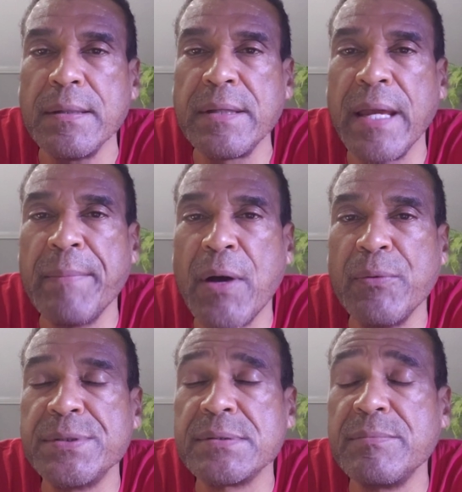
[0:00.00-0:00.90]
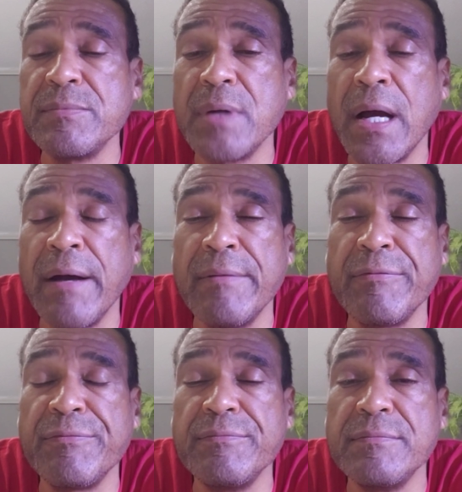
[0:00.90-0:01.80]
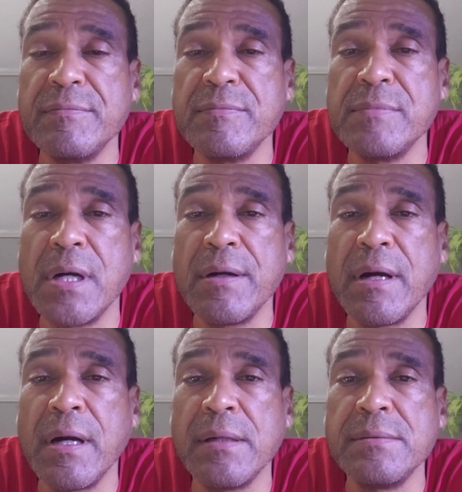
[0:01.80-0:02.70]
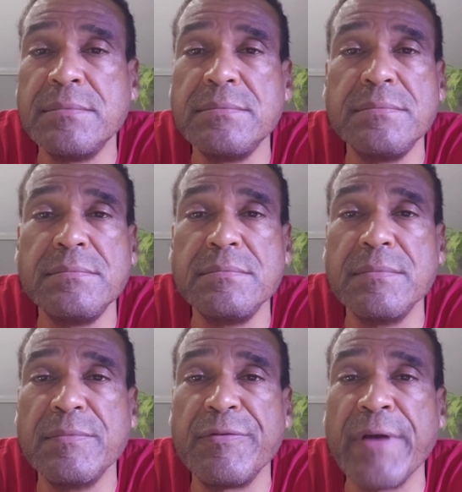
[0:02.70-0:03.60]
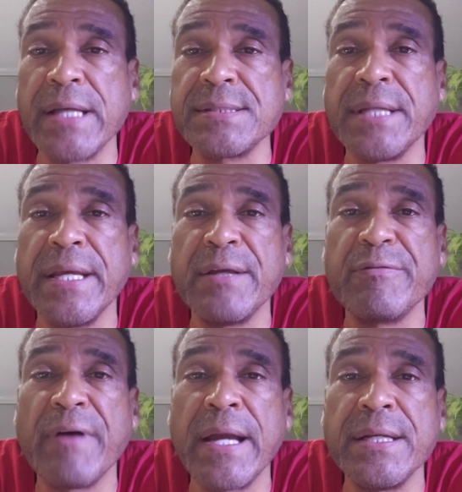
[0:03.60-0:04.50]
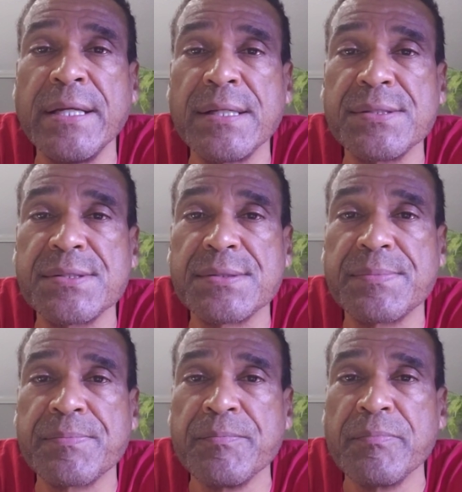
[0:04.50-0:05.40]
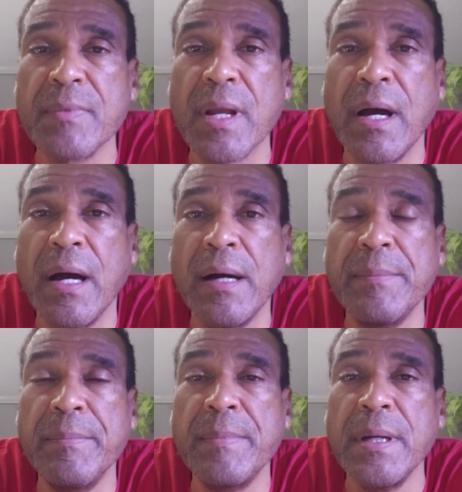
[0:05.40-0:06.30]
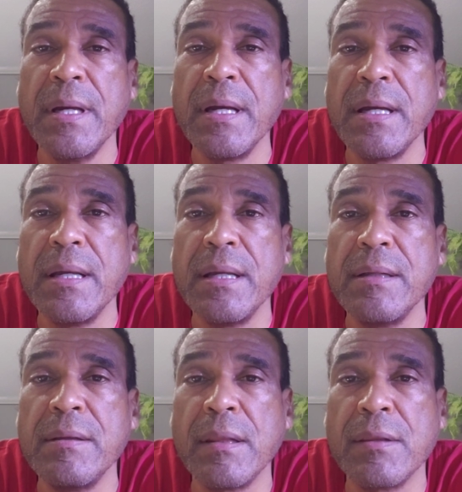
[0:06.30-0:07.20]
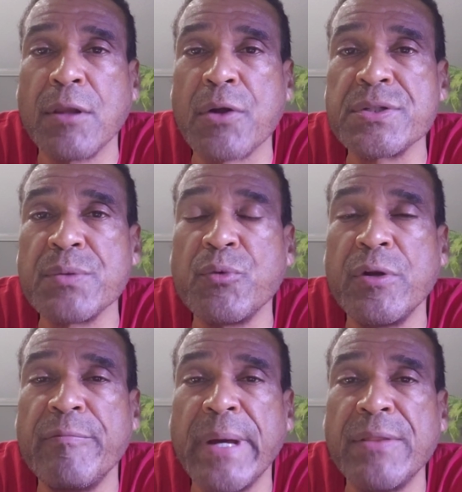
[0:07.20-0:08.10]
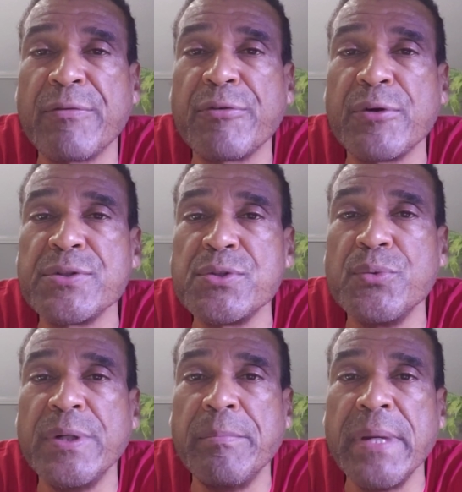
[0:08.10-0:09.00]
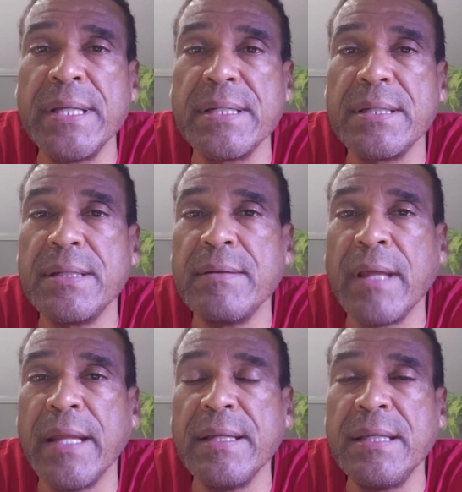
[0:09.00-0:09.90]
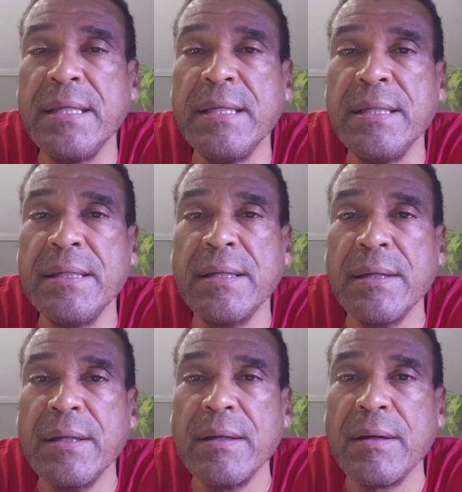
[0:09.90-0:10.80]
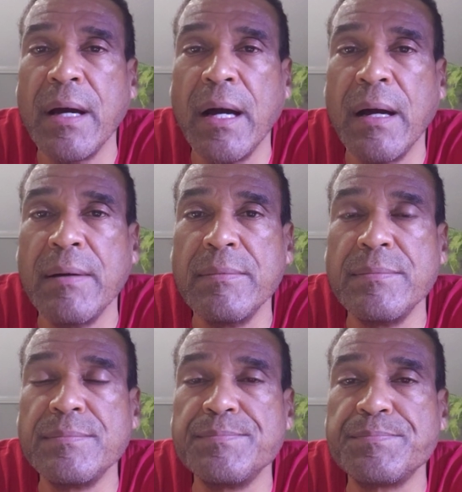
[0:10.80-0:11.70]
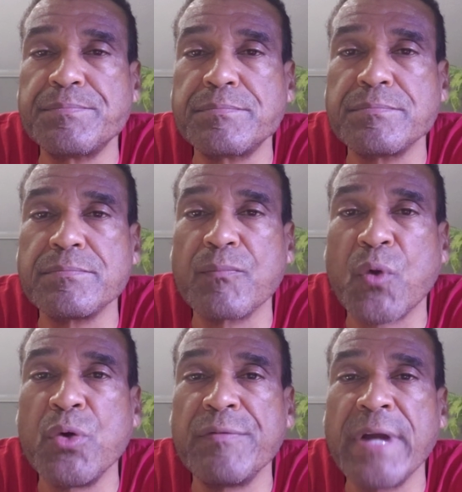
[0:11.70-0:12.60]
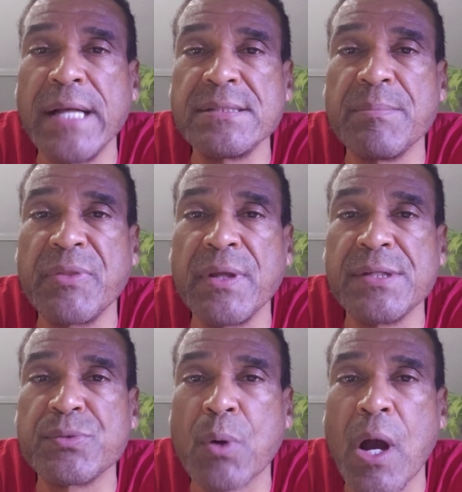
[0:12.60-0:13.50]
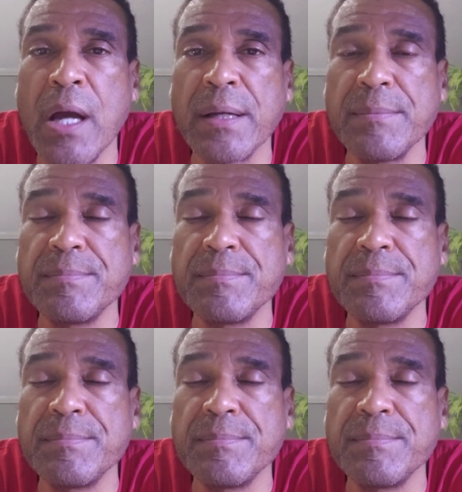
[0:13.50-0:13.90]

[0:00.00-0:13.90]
came up with some uh, um, fascinating findings. Um, Larson would have been the first to admit that he um, could have got some things wrong